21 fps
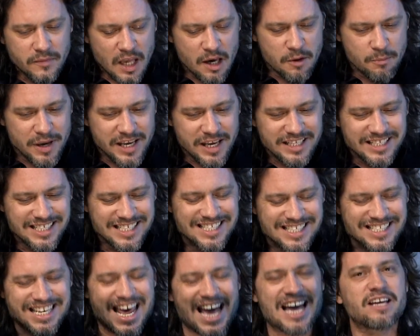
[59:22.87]
had been
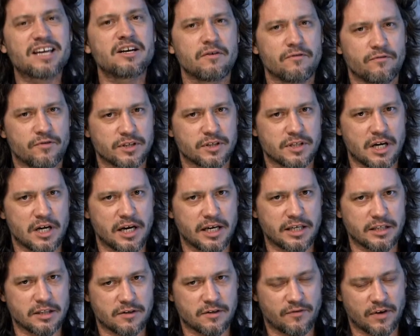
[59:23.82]
stagnant for
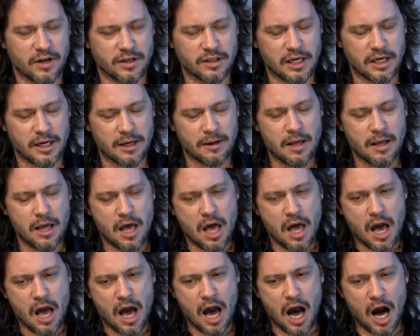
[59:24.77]
science funding,
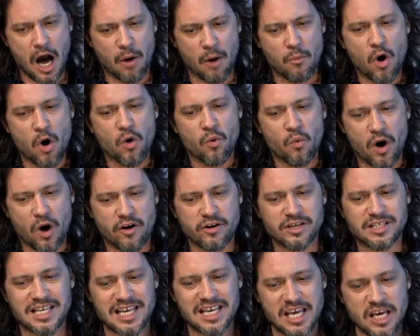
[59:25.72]

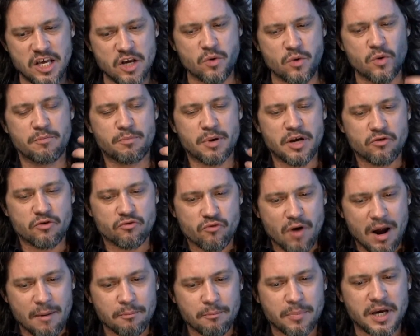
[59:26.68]
whereas the EU had been
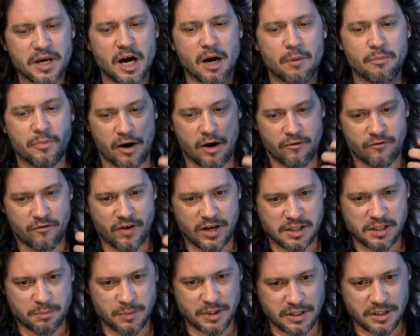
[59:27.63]
ramping up their
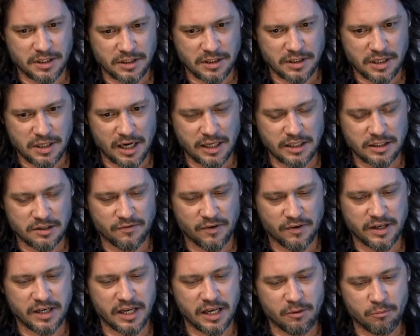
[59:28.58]
investment in science
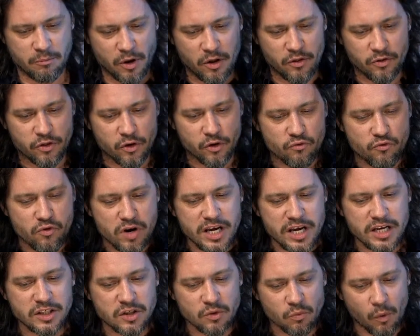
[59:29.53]
funding. But the
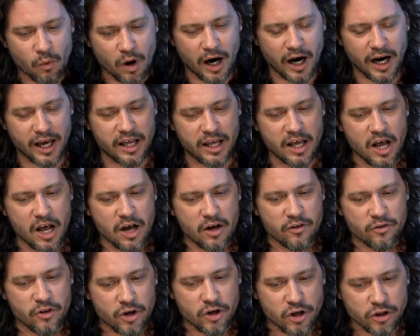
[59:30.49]
reason why
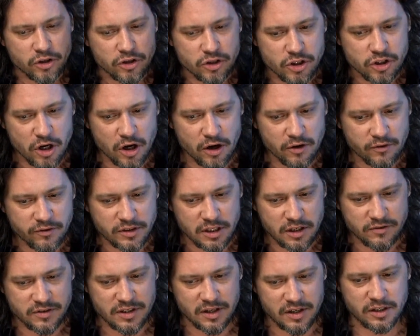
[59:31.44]
the
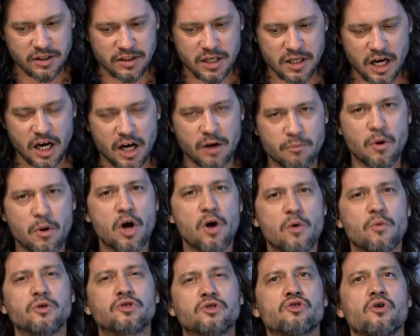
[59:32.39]
Conservatives at the time
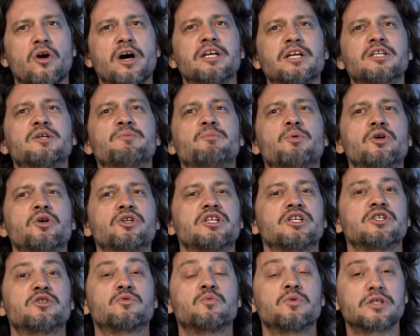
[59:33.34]
were trying to push
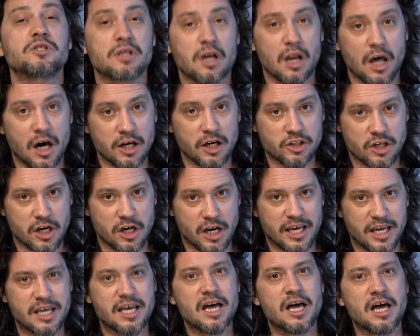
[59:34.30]
this was
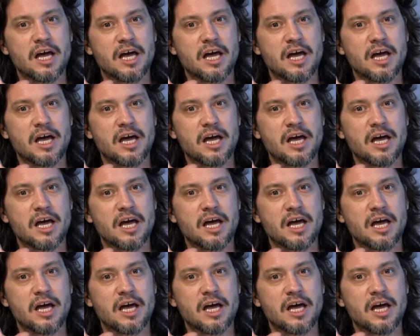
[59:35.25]
largely